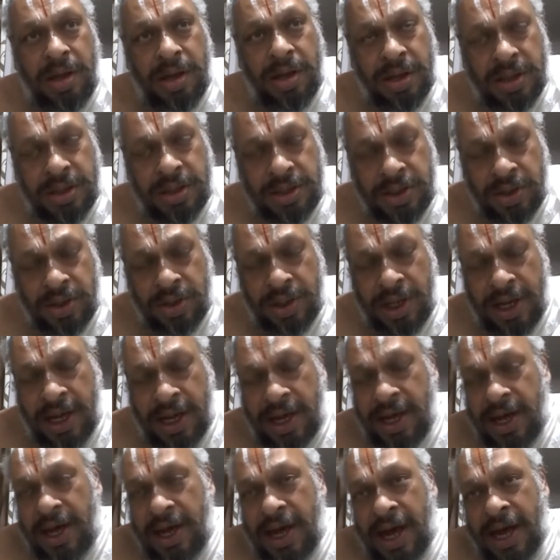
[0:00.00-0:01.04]
So
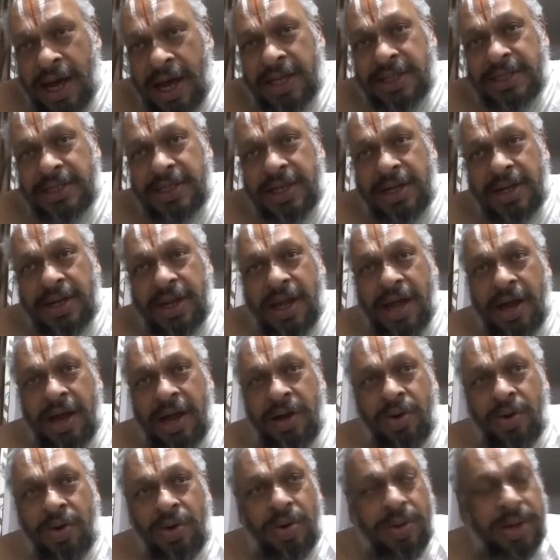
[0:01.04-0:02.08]
the answer, I
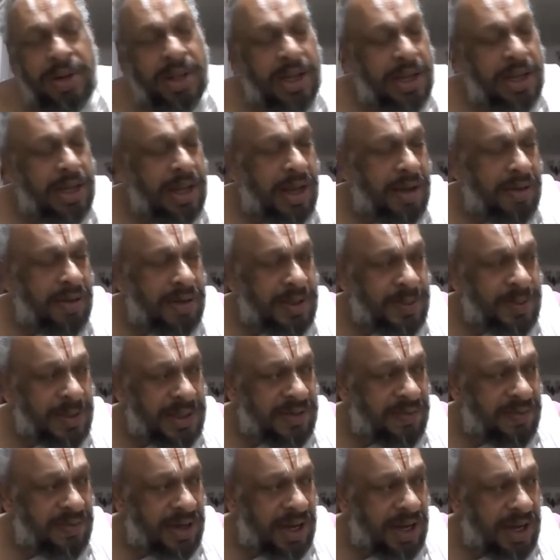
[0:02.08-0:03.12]
don't know whether they have
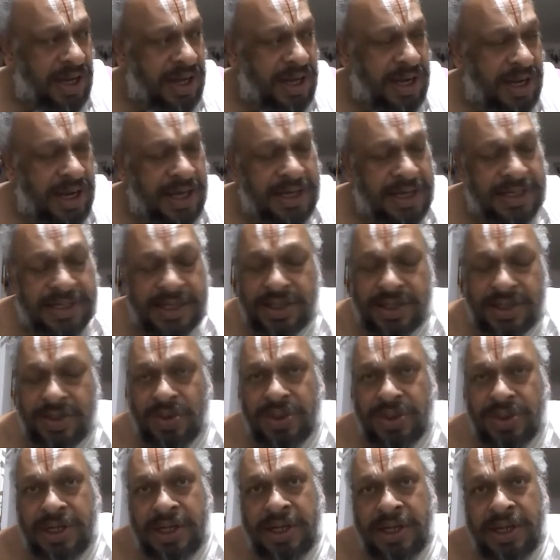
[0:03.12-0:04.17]
specifically raised this
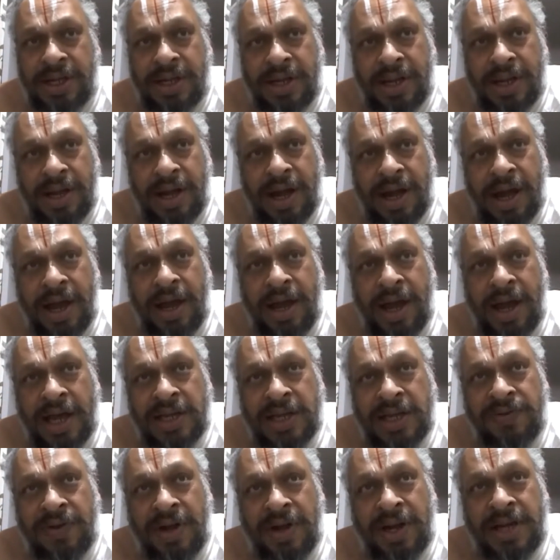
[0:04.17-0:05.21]
question.
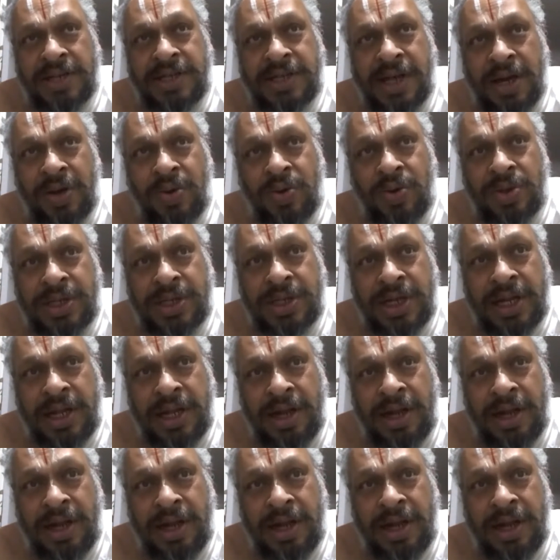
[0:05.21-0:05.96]
As far as I could see in the